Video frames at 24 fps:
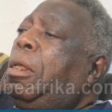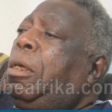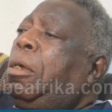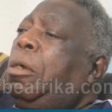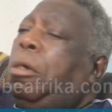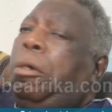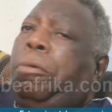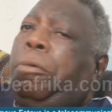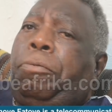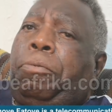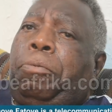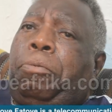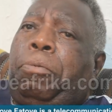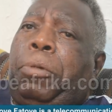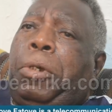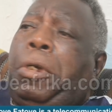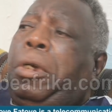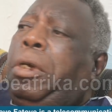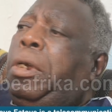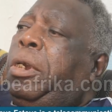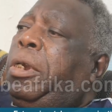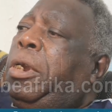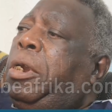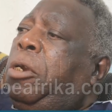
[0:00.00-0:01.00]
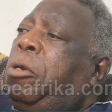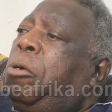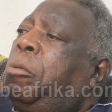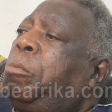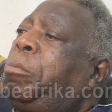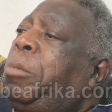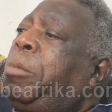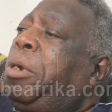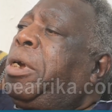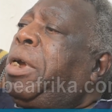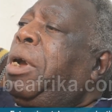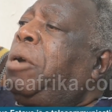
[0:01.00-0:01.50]
if they
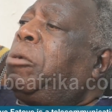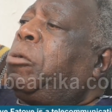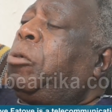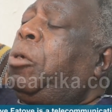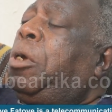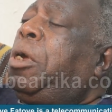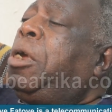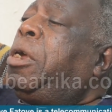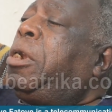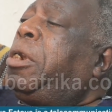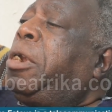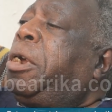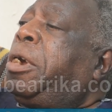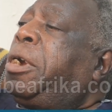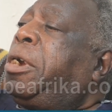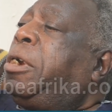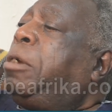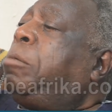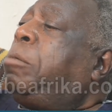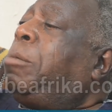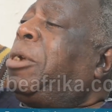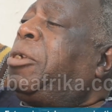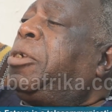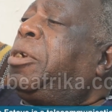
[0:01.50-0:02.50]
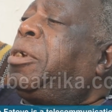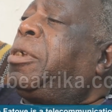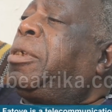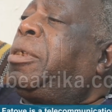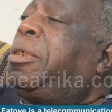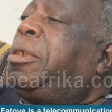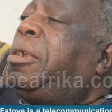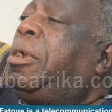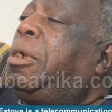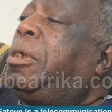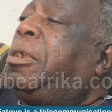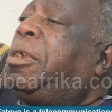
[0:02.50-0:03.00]
don't bring cow, they kill about
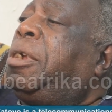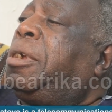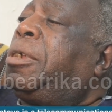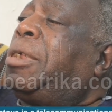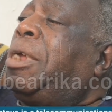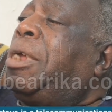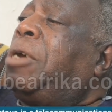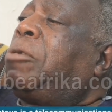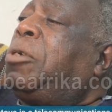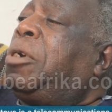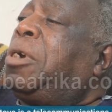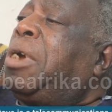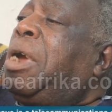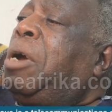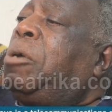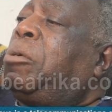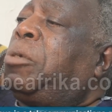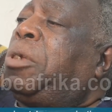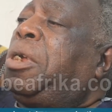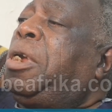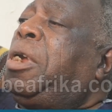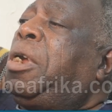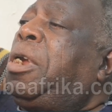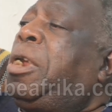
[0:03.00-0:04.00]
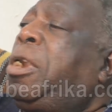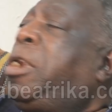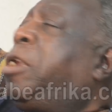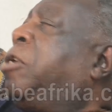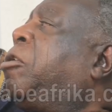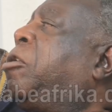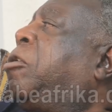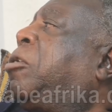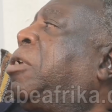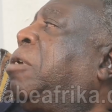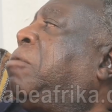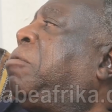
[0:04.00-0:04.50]
6,000 cows in
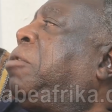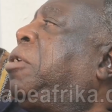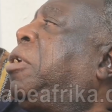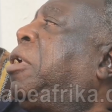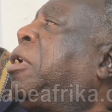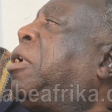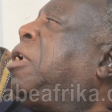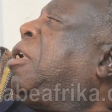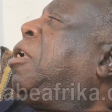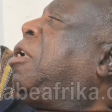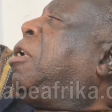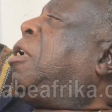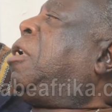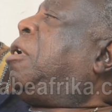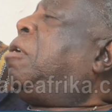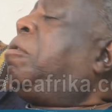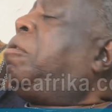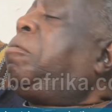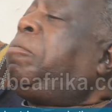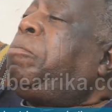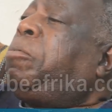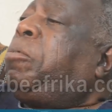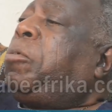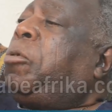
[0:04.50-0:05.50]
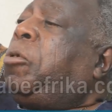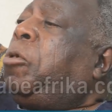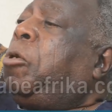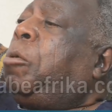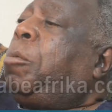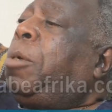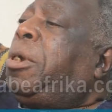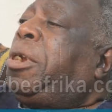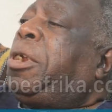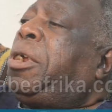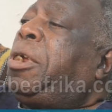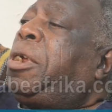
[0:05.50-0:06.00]
Lagos every day. If
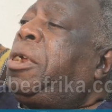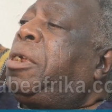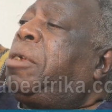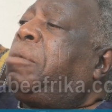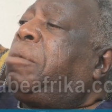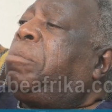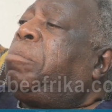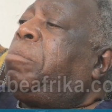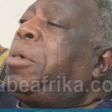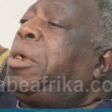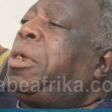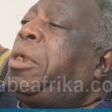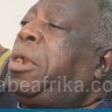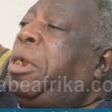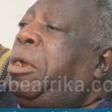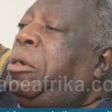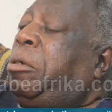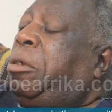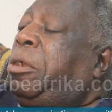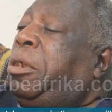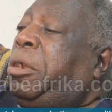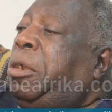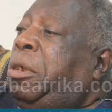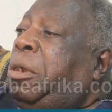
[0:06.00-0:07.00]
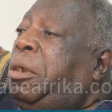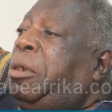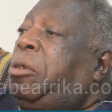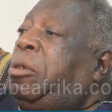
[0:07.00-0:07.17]
nobody eats meat, they